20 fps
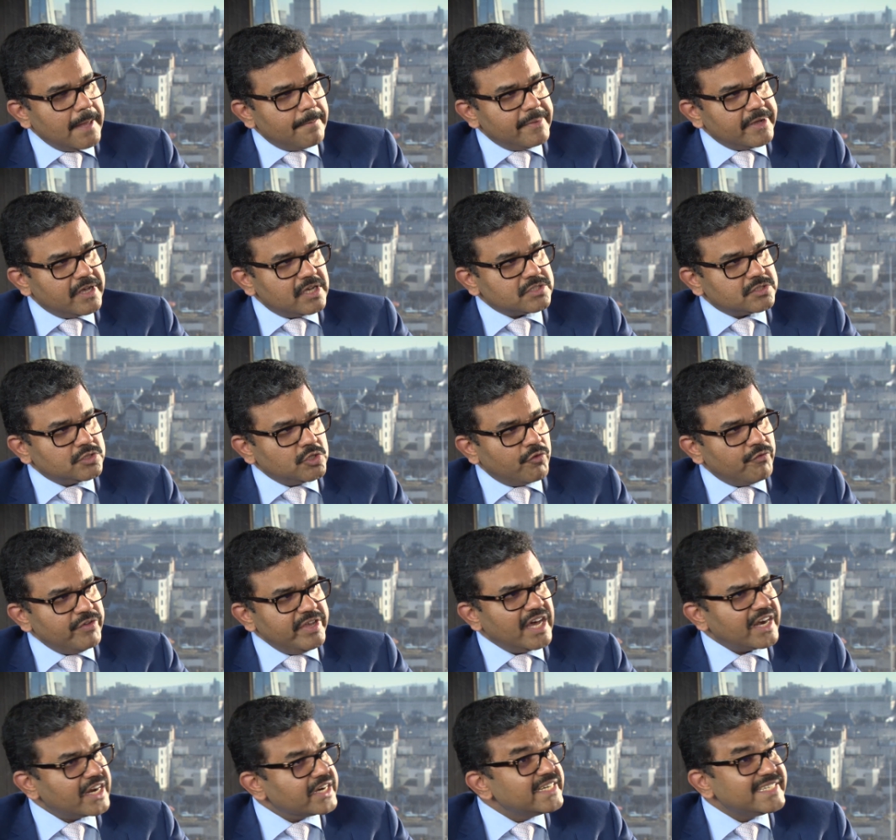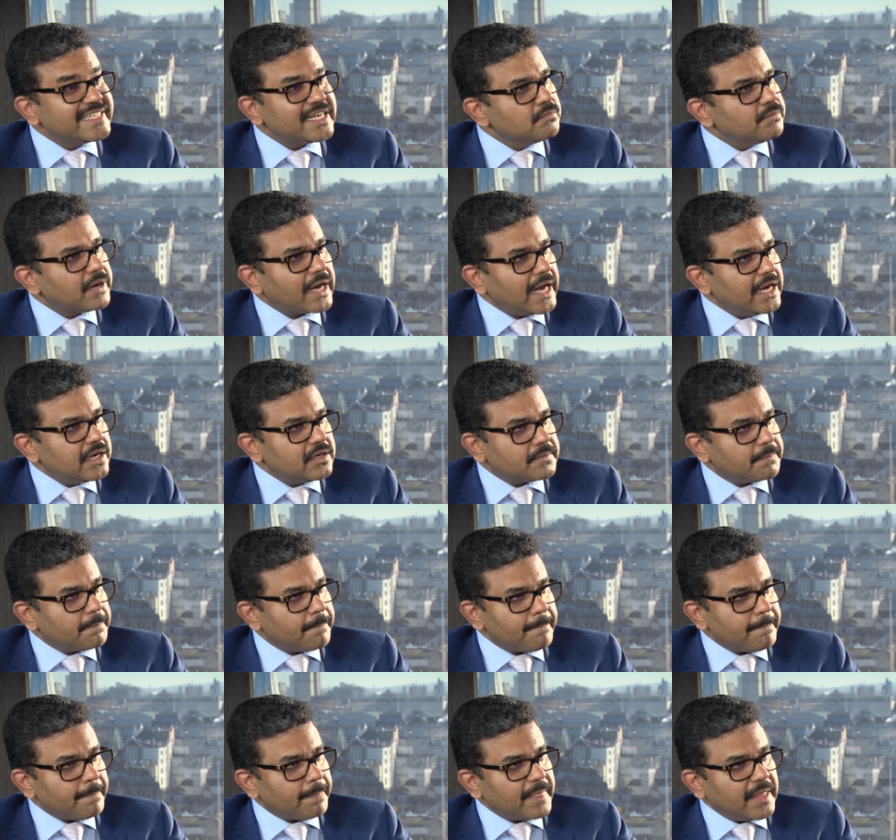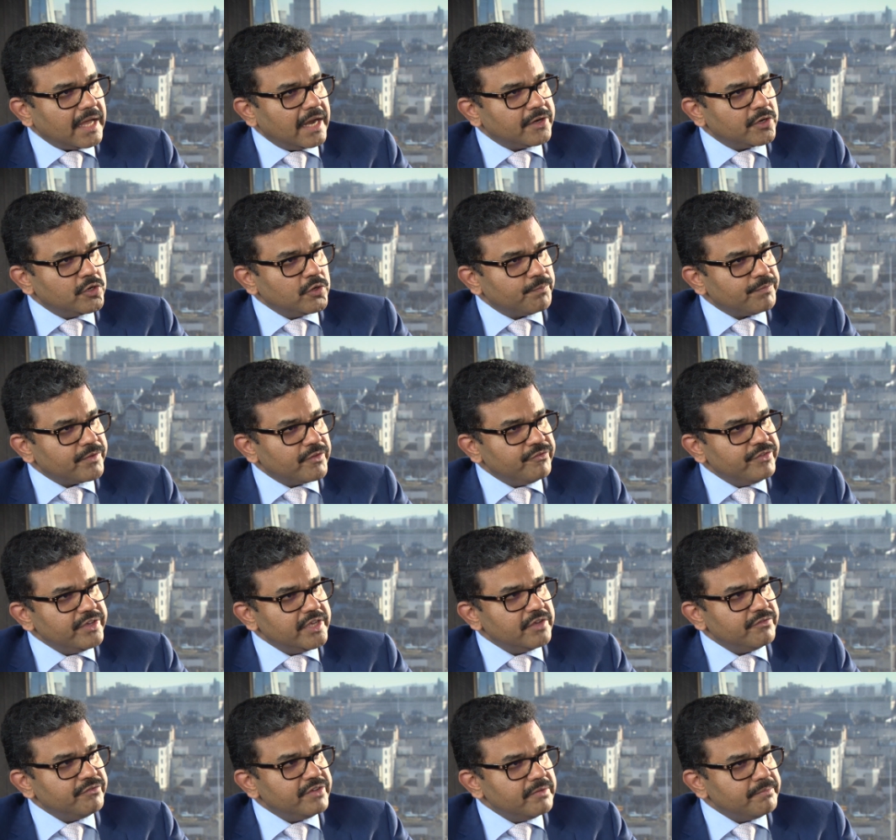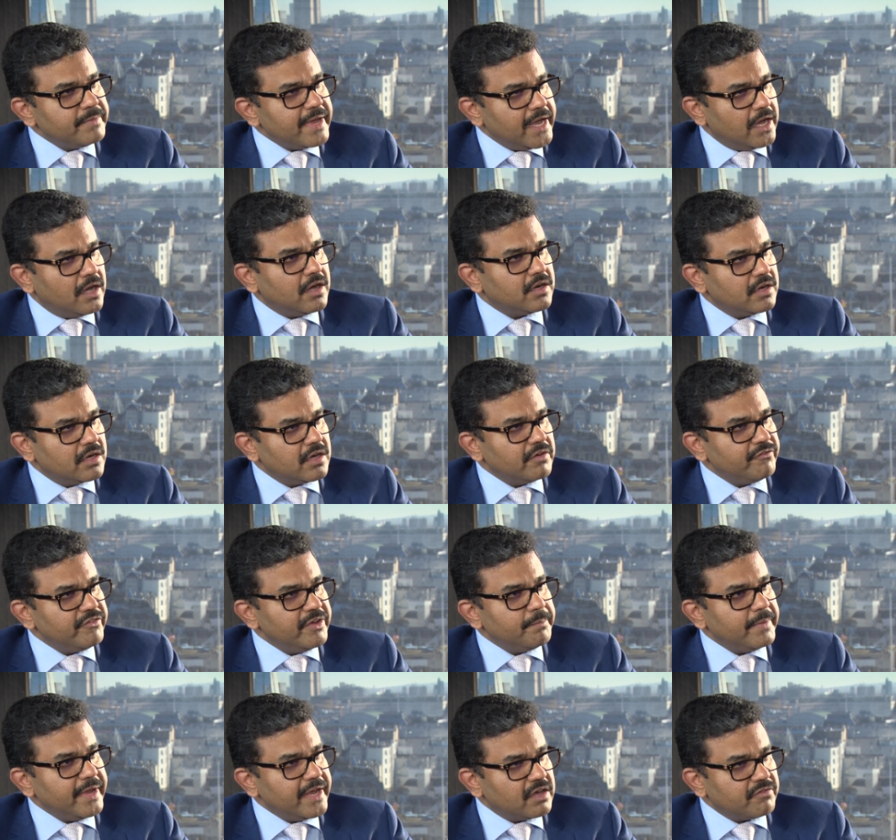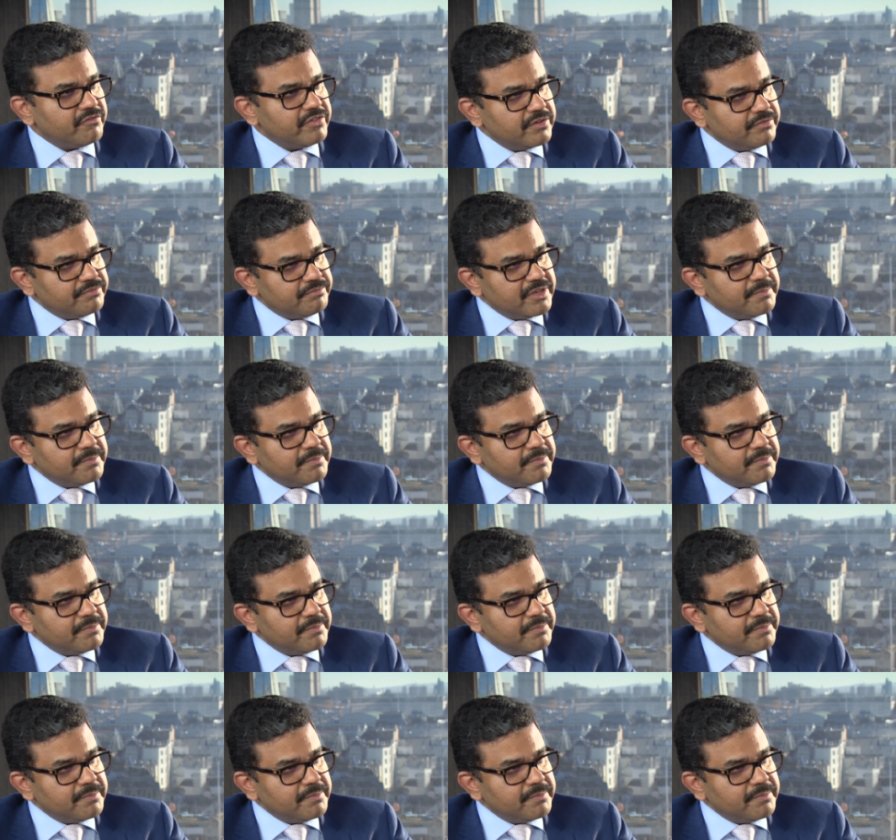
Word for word: because you know we are a retail brand and you know we we make we make we,